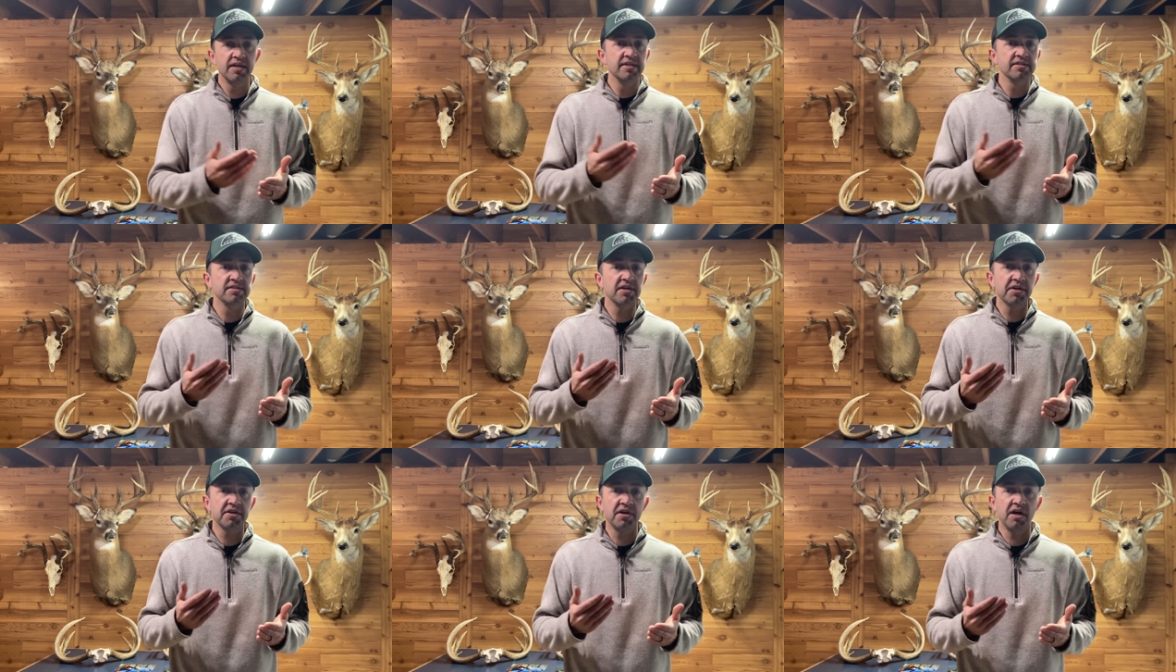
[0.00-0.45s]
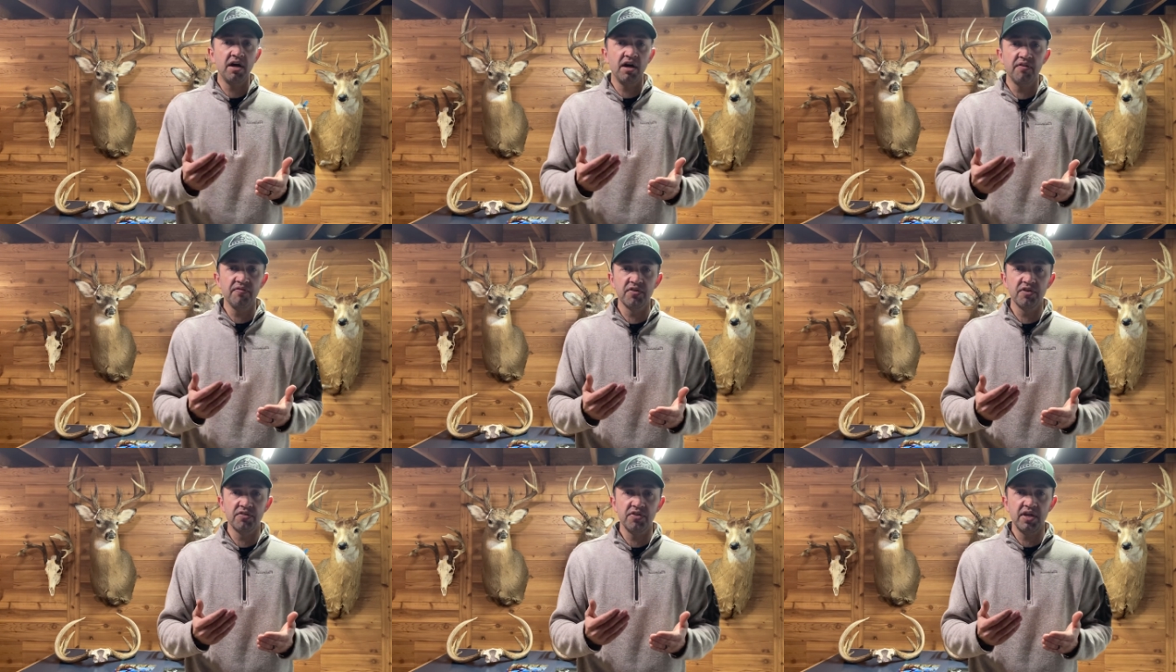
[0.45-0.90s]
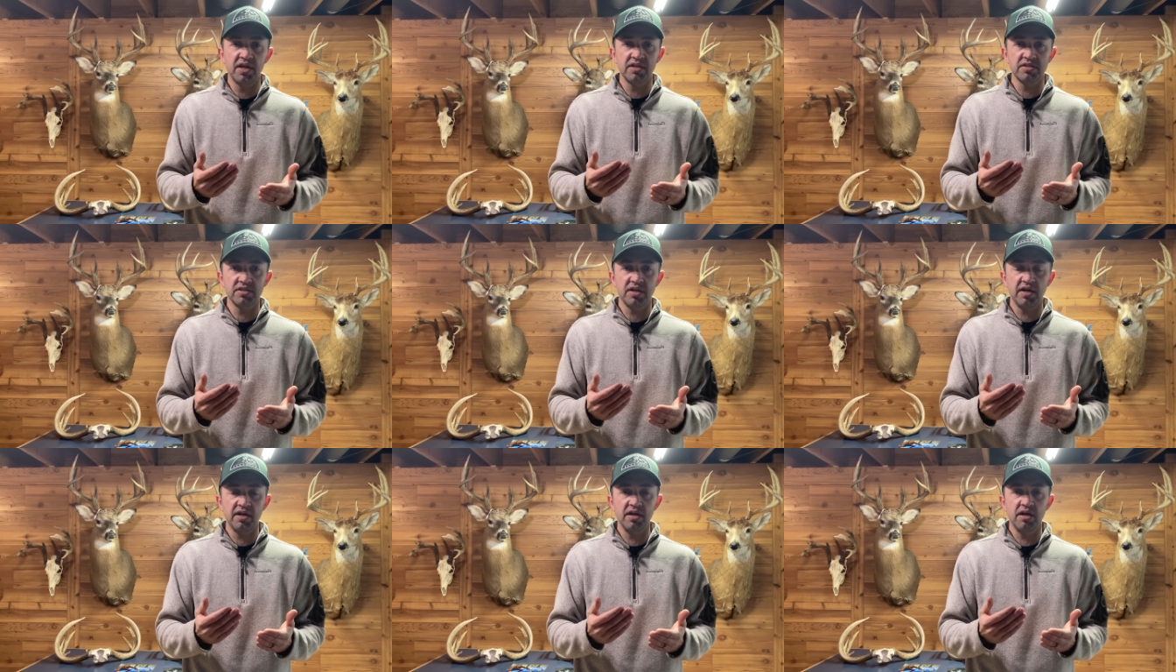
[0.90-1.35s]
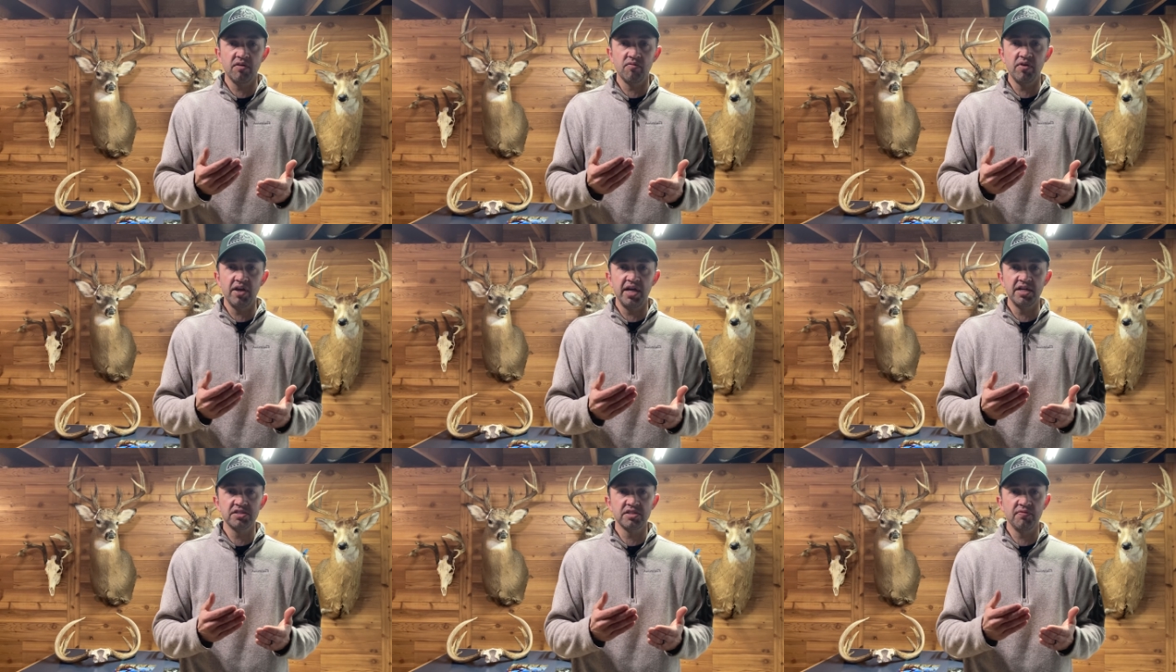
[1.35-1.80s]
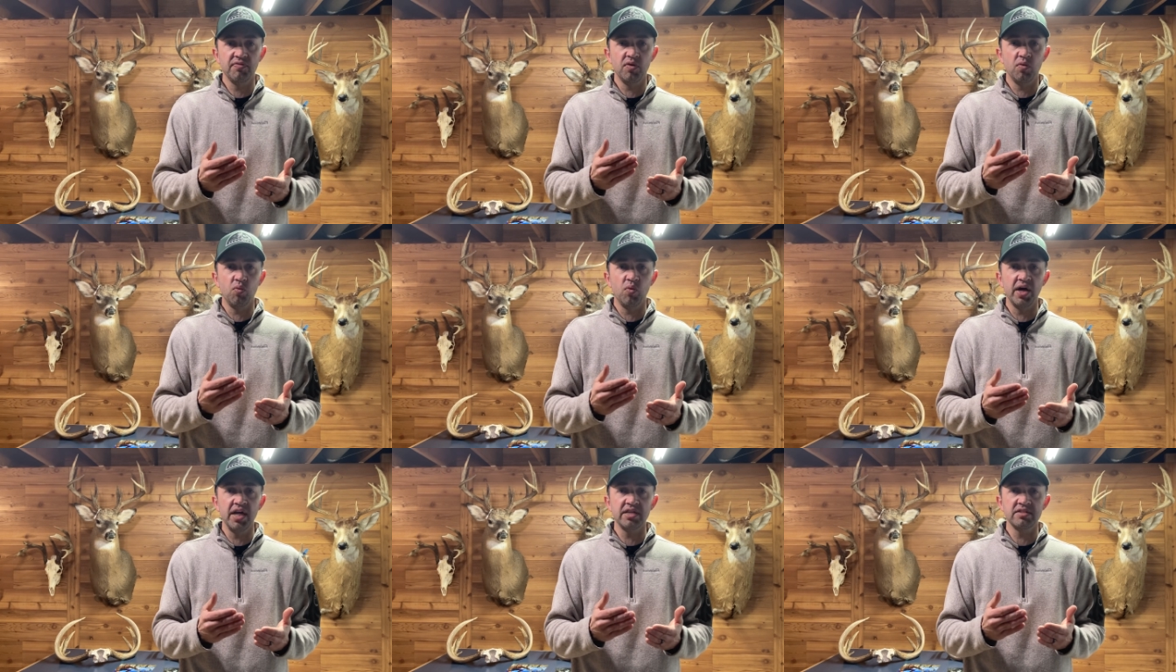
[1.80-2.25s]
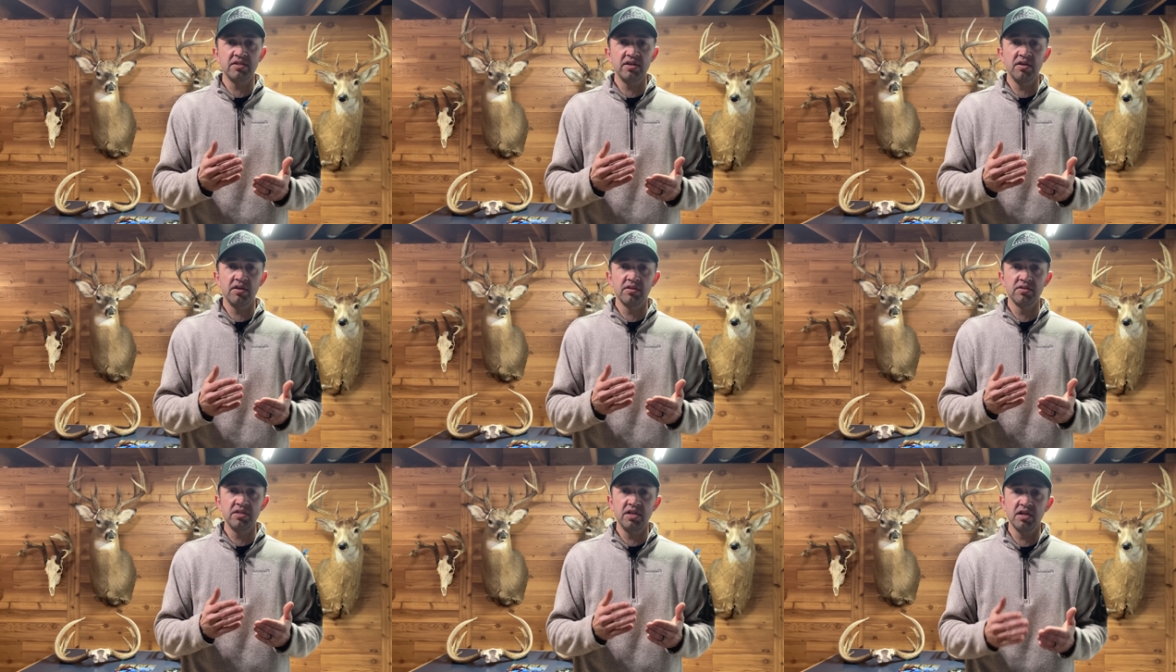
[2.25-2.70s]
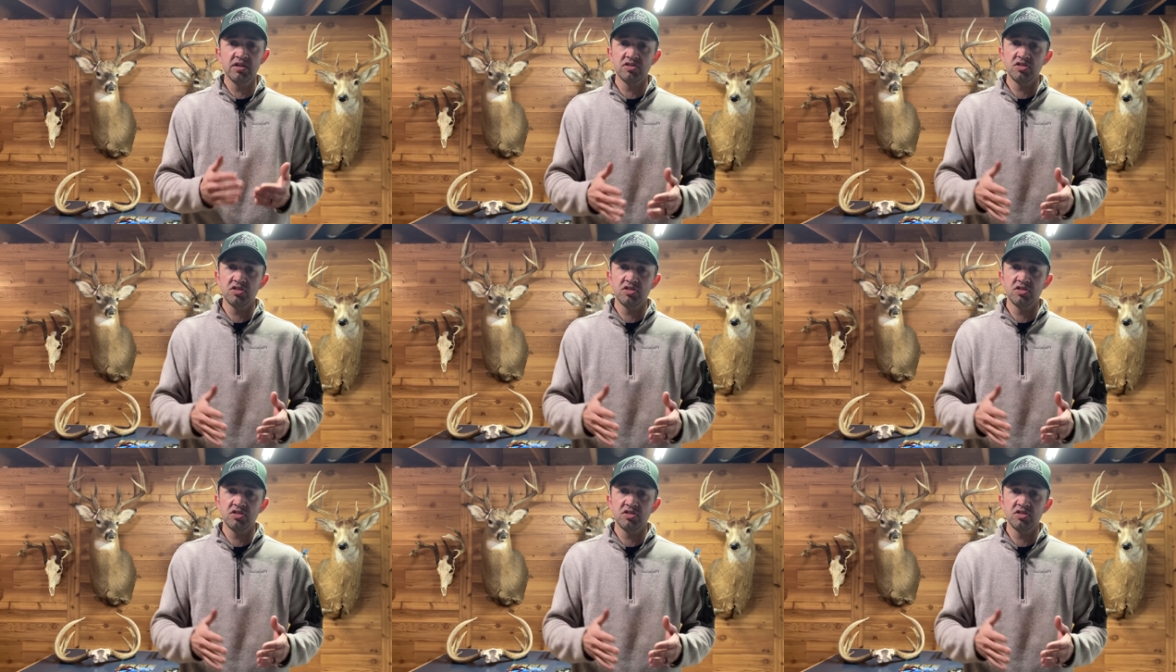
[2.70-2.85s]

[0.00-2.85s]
to cover the entire range of the white-tailed deer.